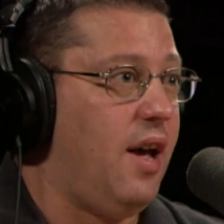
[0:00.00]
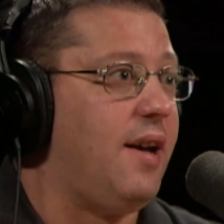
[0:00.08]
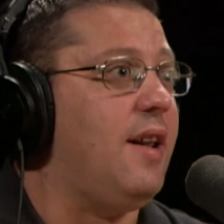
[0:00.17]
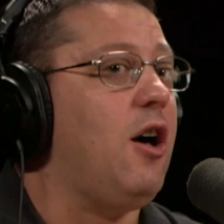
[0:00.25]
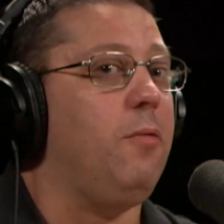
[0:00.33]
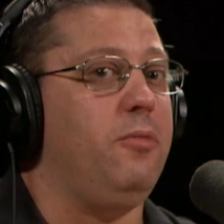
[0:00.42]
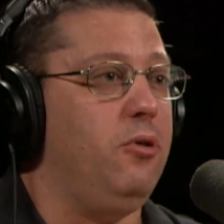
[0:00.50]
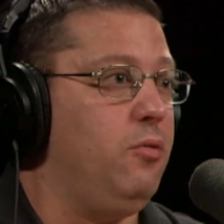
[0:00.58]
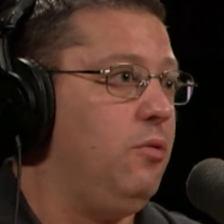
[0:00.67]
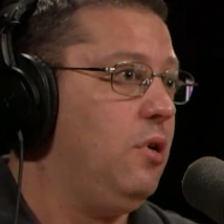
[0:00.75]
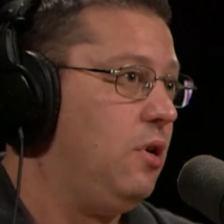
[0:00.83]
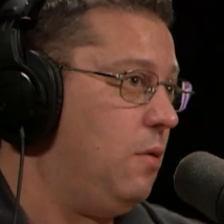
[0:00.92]
I can help
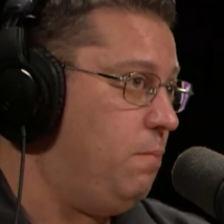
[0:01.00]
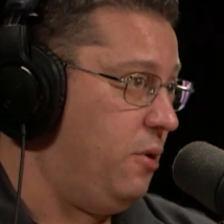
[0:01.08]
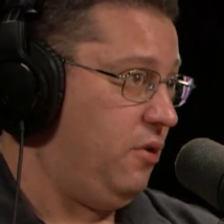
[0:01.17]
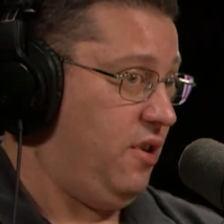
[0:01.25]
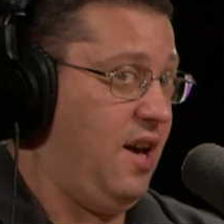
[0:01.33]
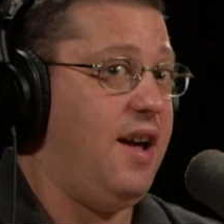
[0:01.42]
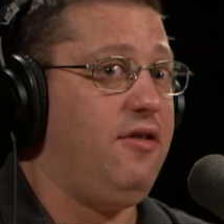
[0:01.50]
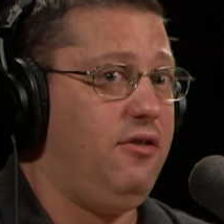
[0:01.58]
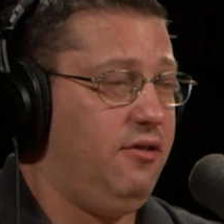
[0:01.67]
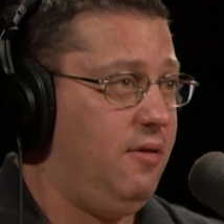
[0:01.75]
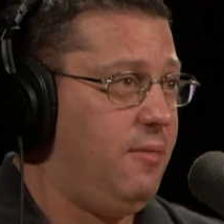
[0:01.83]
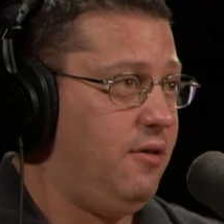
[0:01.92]
you build the
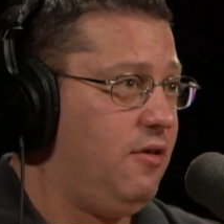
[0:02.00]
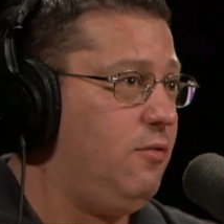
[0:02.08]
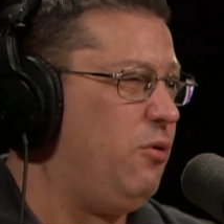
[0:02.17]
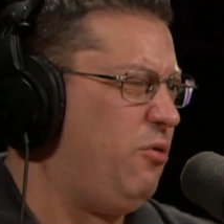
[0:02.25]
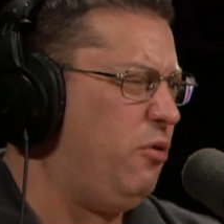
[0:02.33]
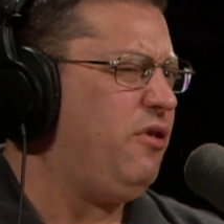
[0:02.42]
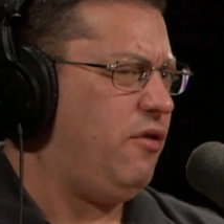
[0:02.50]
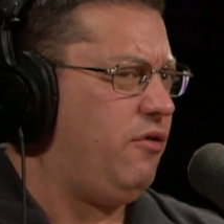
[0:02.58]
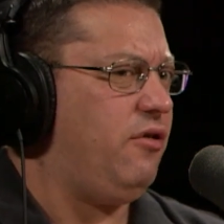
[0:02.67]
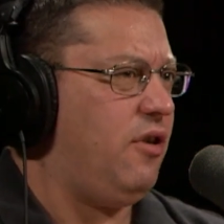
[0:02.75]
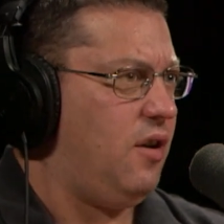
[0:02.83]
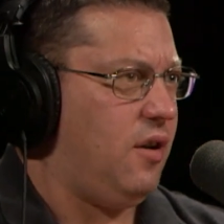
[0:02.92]
agency business, which I was
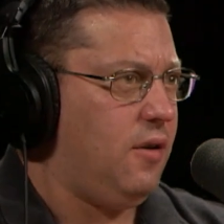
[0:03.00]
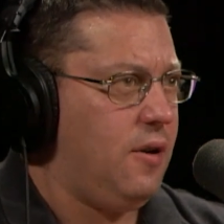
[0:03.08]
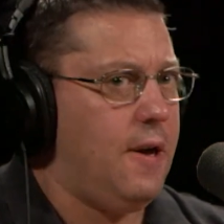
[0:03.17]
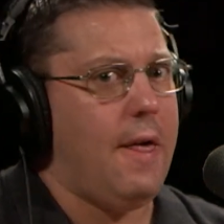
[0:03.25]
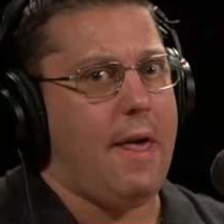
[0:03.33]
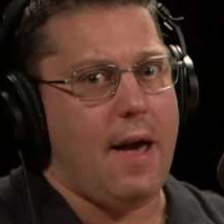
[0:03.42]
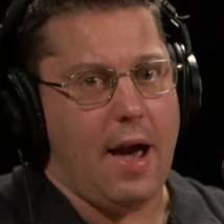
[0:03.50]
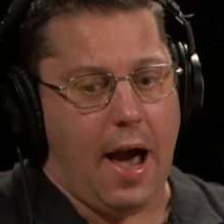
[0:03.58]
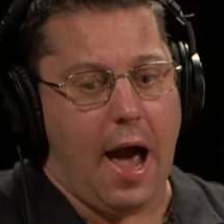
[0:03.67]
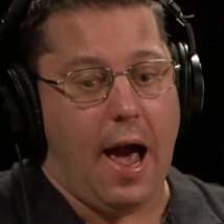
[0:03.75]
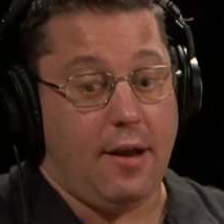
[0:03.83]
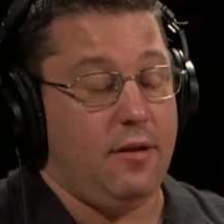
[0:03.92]
interested in,
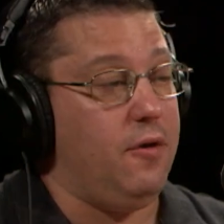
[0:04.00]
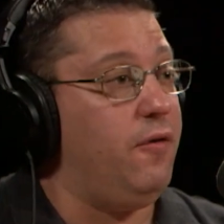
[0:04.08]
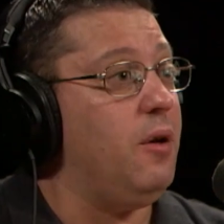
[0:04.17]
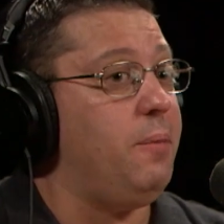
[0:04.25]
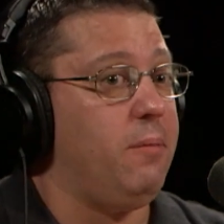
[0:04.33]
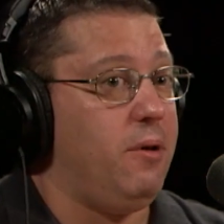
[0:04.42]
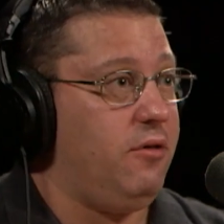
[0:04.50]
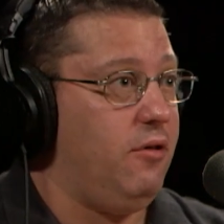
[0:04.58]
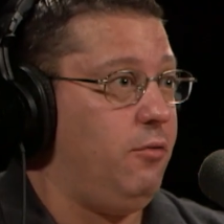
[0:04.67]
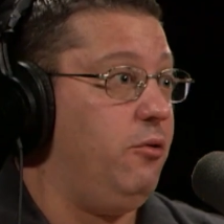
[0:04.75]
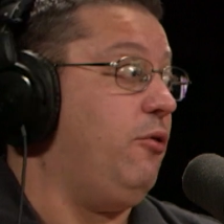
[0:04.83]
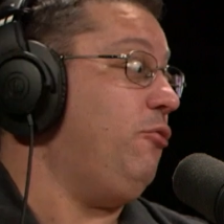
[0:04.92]
and the flipping
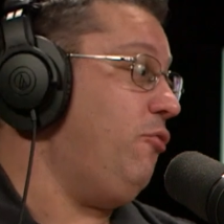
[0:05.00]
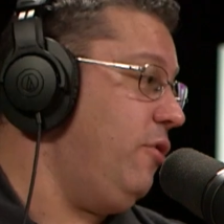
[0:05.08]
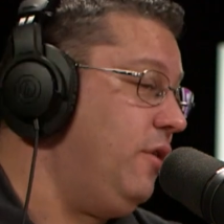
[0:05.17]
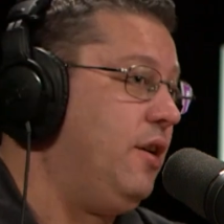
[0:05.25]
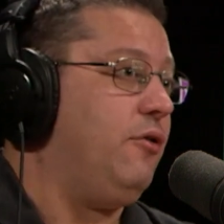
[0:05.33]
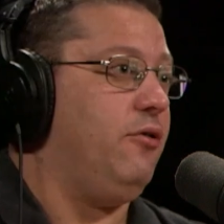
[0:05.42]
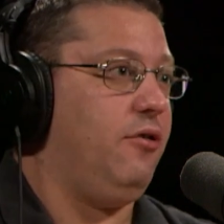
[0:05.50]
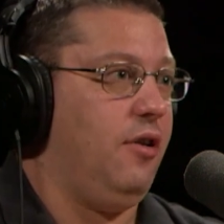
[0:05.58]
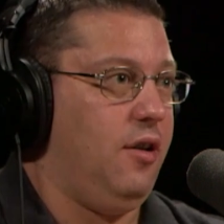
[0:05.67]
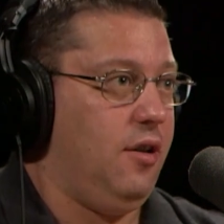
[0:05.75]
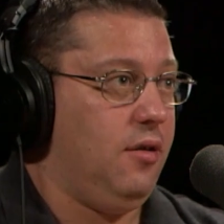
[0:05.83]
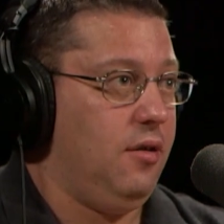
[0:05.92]
business, which I was really
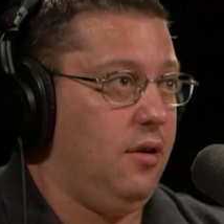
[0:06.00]
interested in.